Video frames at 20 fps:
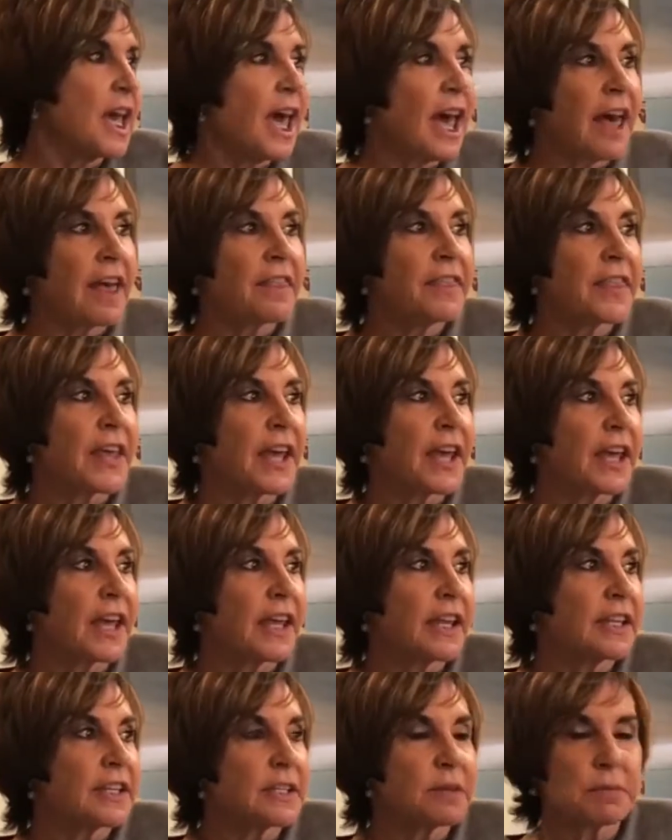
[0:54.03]
And
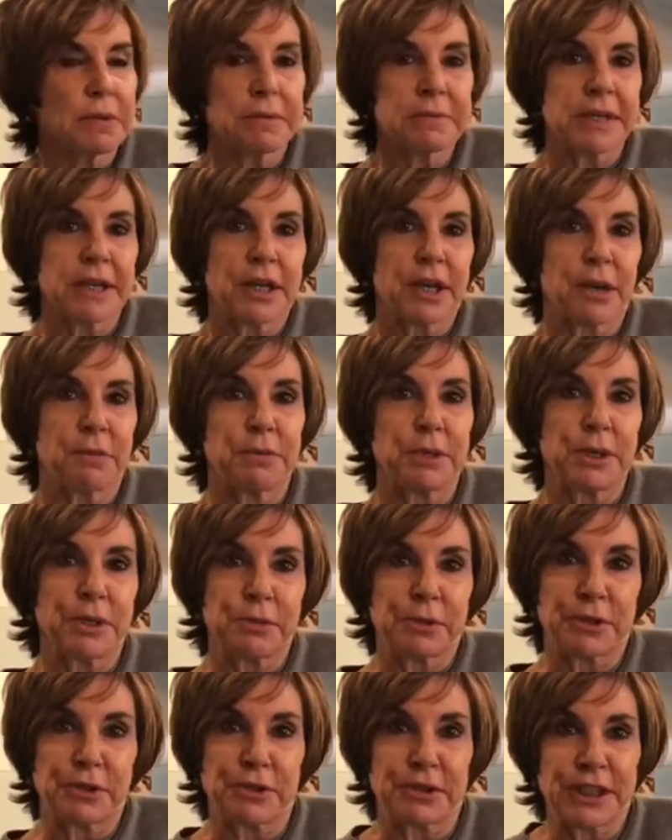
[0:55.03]
then sometimes they come here
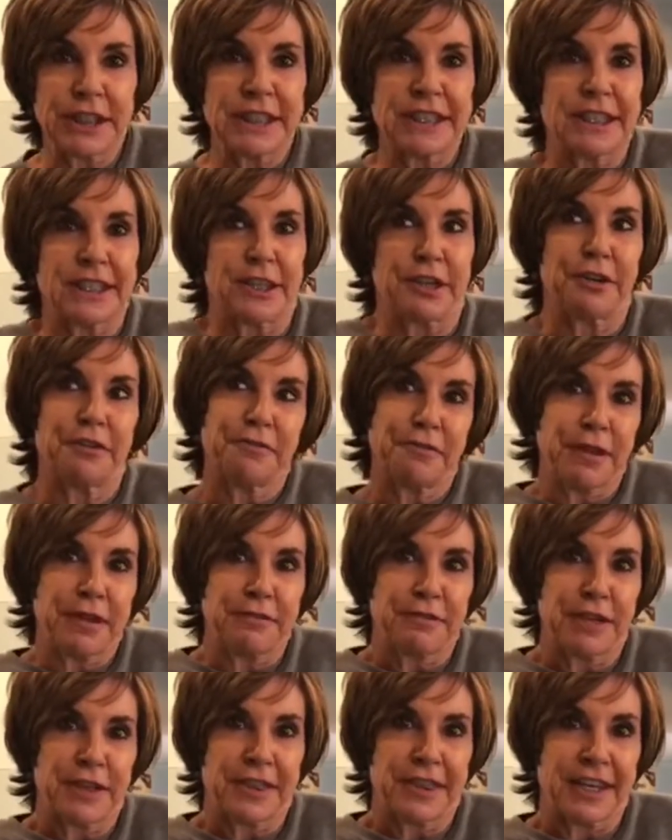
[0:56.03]
with Chris, and her
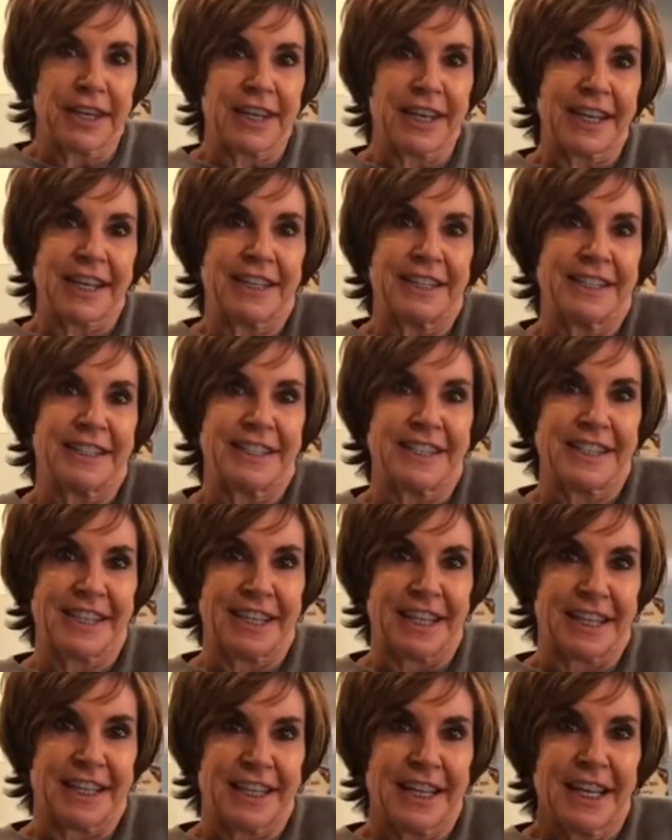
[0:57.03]
favorite thing is
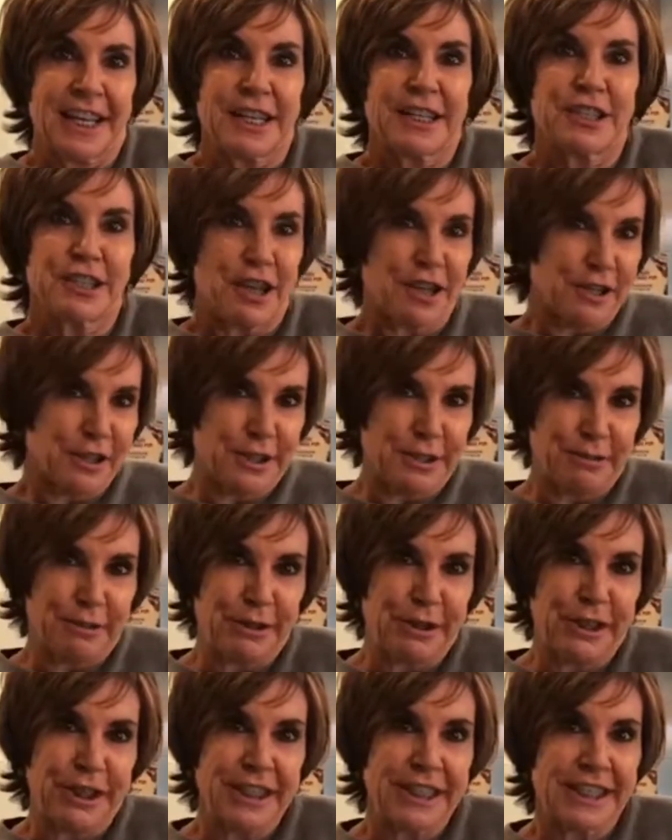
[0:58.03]
the chocolate chip
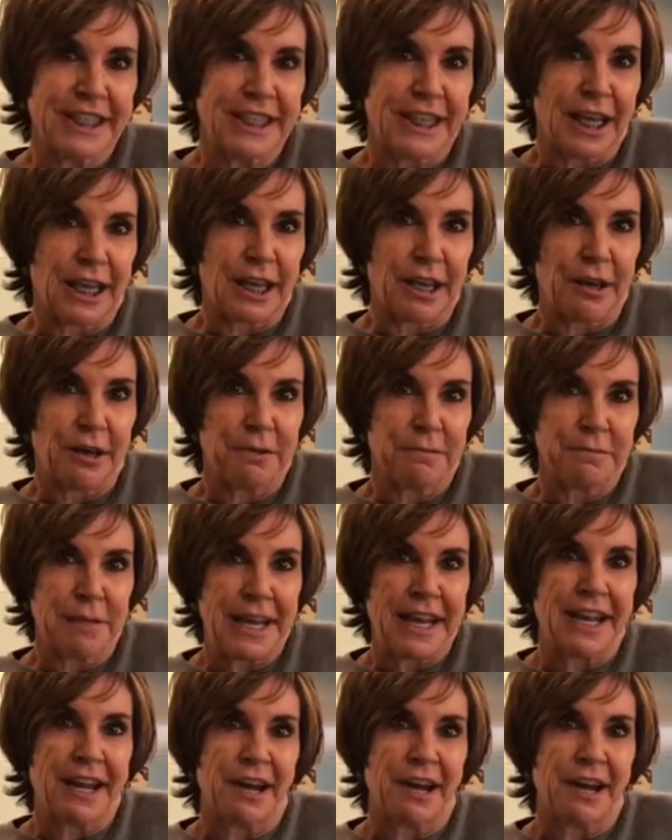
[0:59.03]
cookies that they make